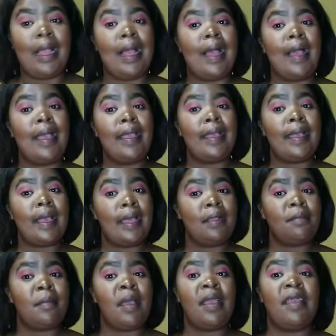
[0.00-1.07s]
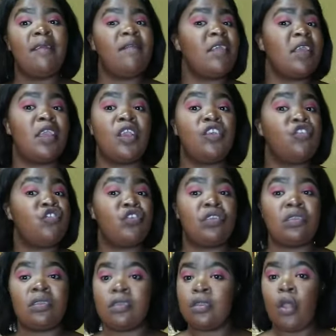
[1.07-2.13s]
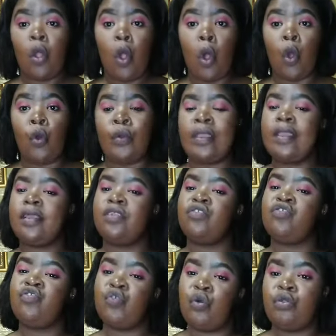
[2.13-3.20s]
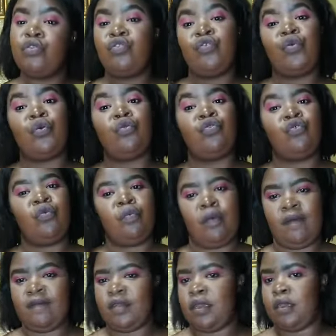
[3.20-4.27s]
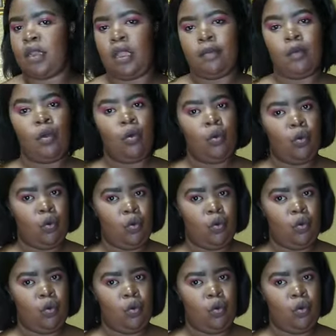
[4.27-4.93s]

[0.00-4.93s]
I cut my vacation or weekend short to go to boyfriend. I know.